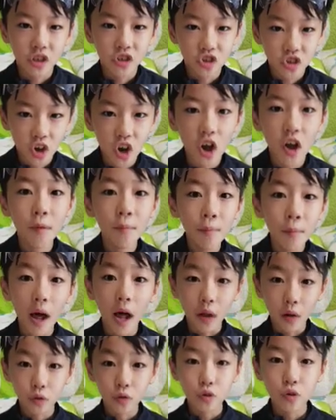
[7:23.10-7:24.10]
can
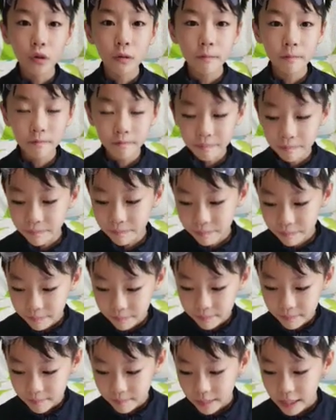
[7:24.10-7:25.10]
melt.
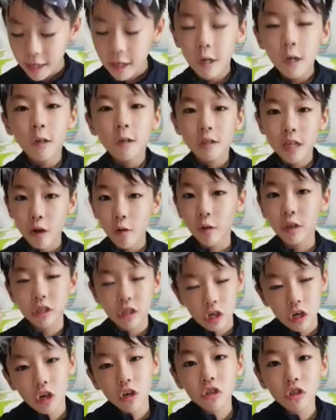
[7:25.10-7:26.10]
There was
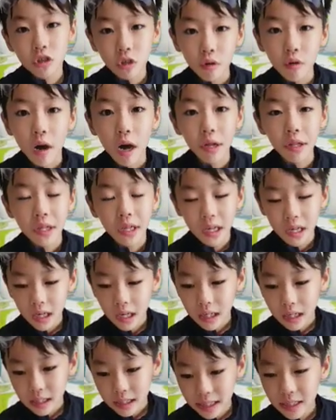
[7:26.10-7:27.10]
also
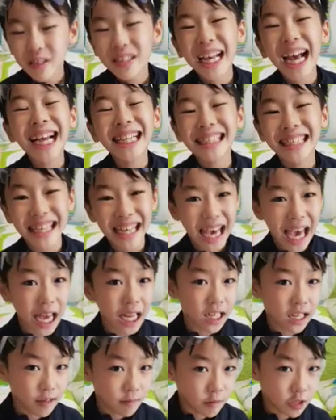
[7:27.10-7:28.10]
so that's the
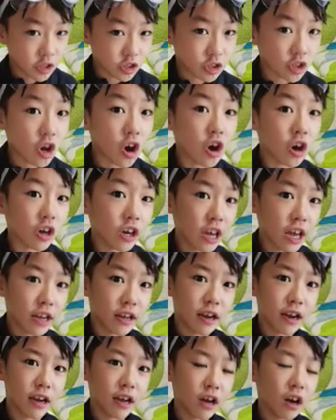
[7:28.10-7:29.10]
end of the song, and
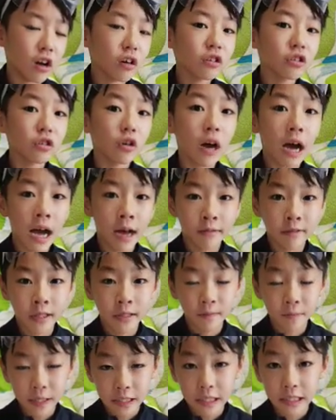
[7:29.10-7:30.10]
I also have
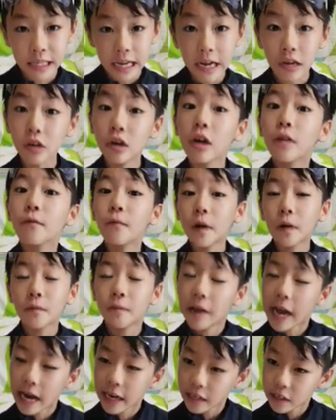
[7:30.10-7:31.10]
something to tell you. Fun
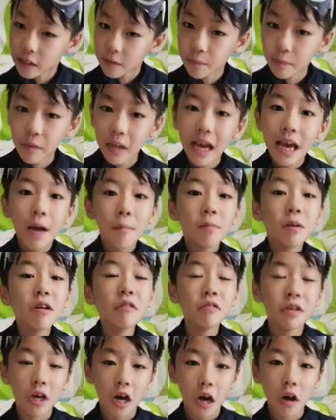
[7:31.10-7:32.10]
fact:
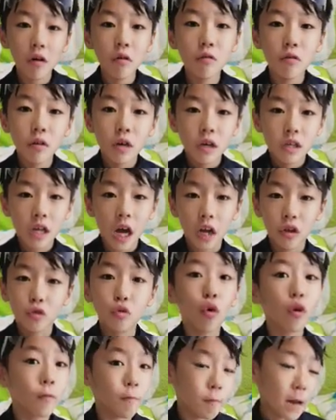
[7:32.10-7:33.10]
Pluto, a
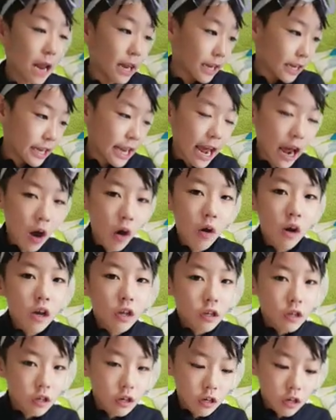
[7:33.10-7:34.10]
dwarf planet now,
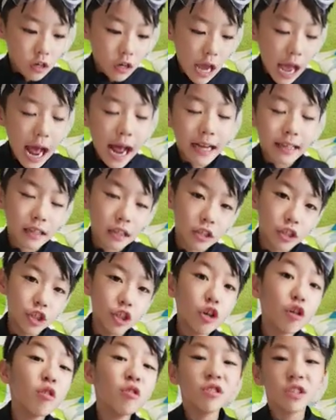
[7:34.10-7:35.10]

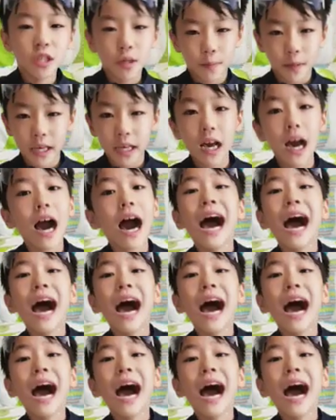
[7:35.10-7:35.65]
used to be